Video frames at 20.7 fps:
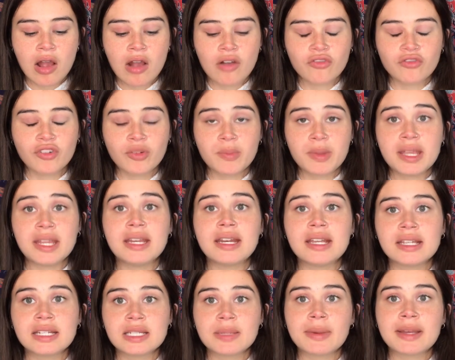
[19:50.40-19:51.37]

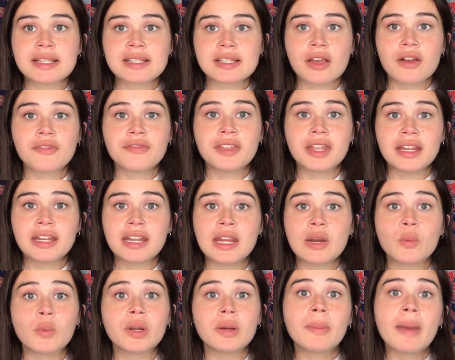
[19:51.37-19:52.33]
repeating to myself that
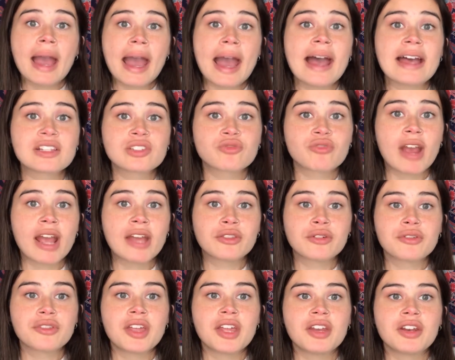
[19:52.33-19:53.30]
it would pass
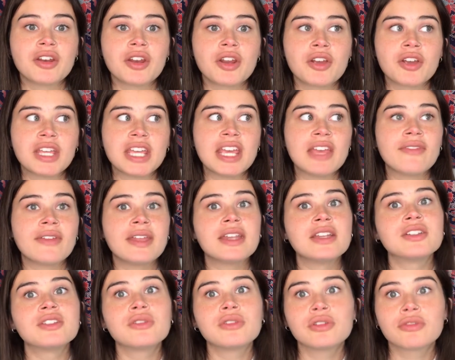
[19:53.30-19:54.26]
rather than give in
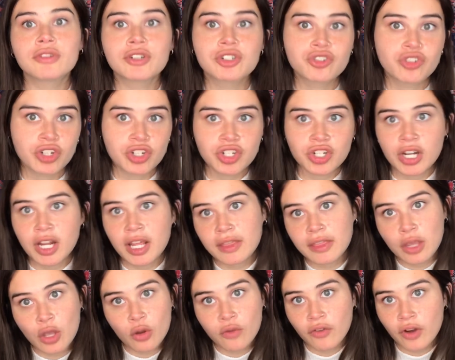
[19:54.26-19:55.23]
to the restriction and
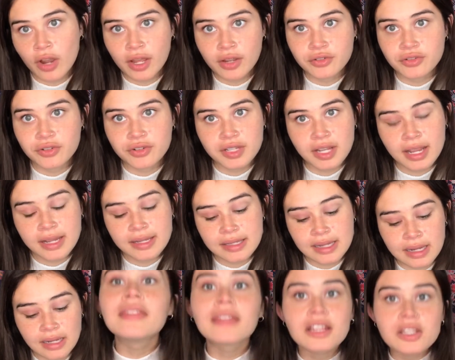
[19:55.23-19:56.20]
the
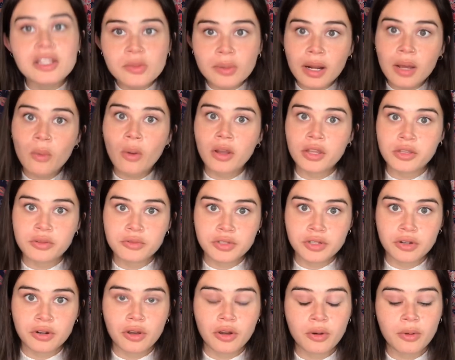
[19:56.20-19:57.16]
overexercising. And that's what I want you
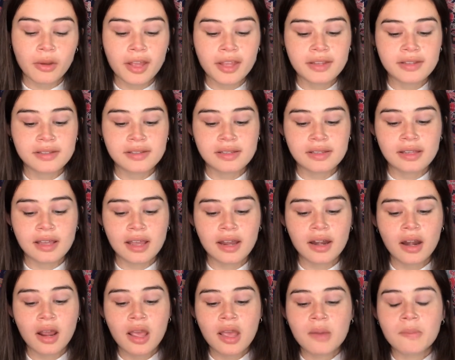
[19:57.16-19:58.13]
to know, is
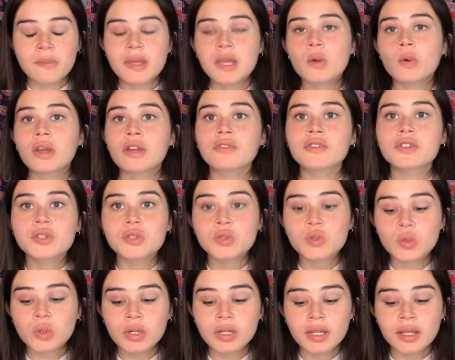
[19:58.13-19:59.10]
that being weight
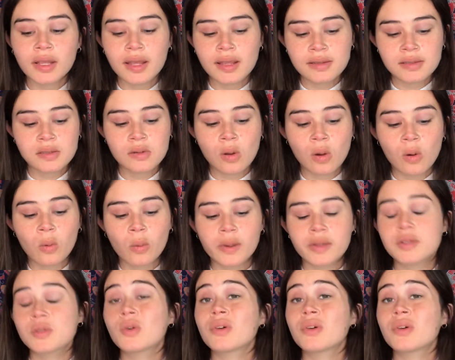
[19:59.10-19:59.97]
restored isn't always